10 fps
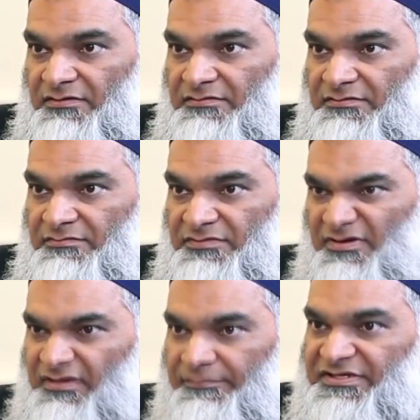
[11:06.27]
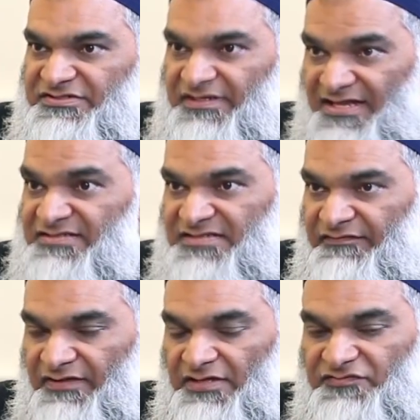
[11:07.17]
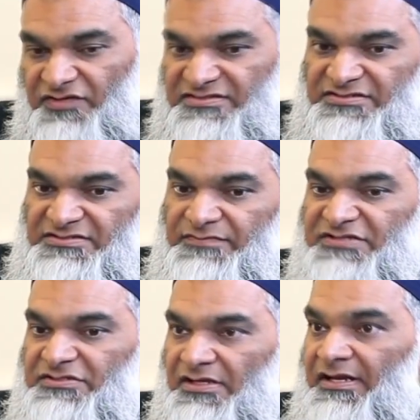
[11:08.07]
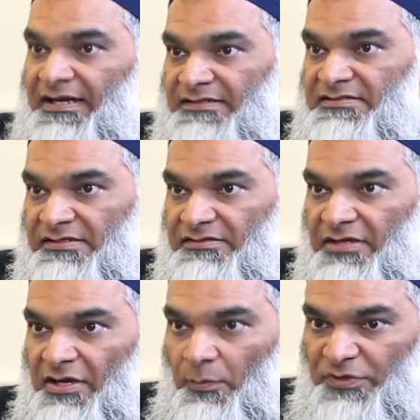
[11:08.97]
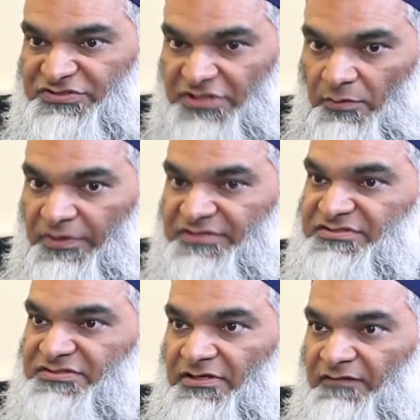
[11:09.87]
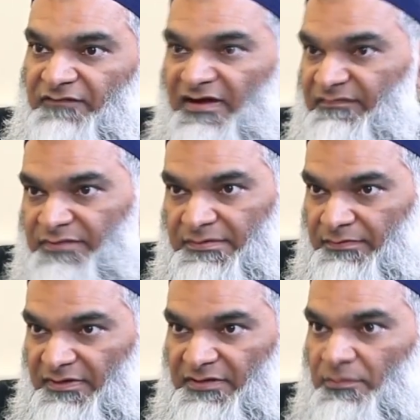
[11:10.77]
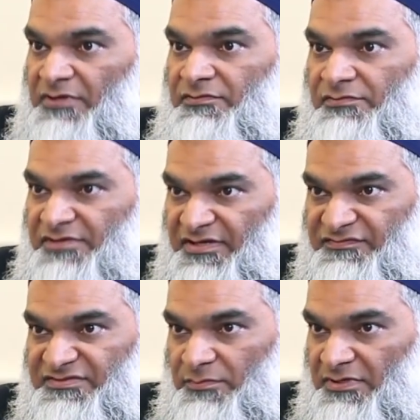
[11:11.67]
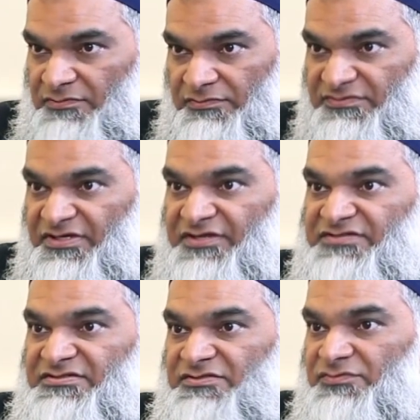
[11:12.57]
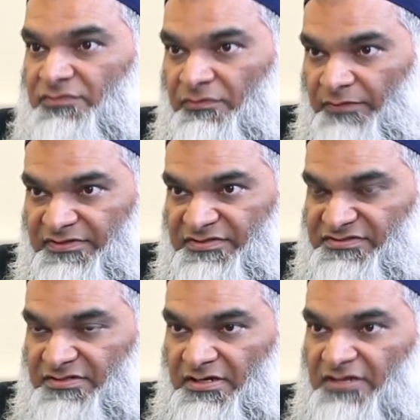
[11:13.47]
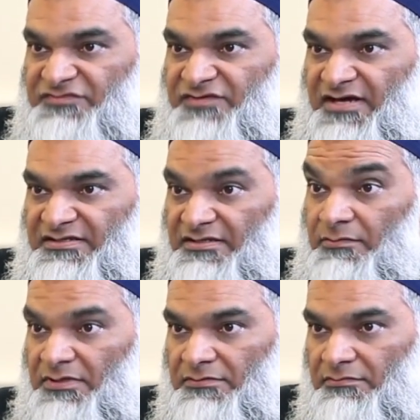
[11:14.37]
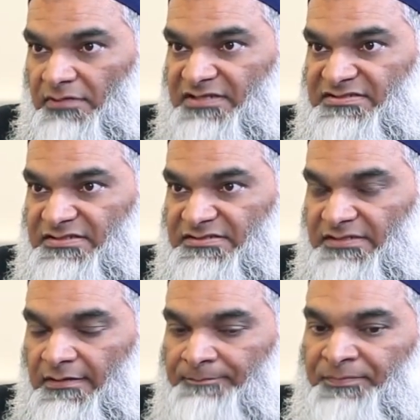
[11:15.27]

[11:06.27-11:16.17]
or uh, the condemnation against giving interest, is mentioned in Hadith, which equates uh, five people: the one who gives, the one who takes, the two who witness the contract, and the one who writes it.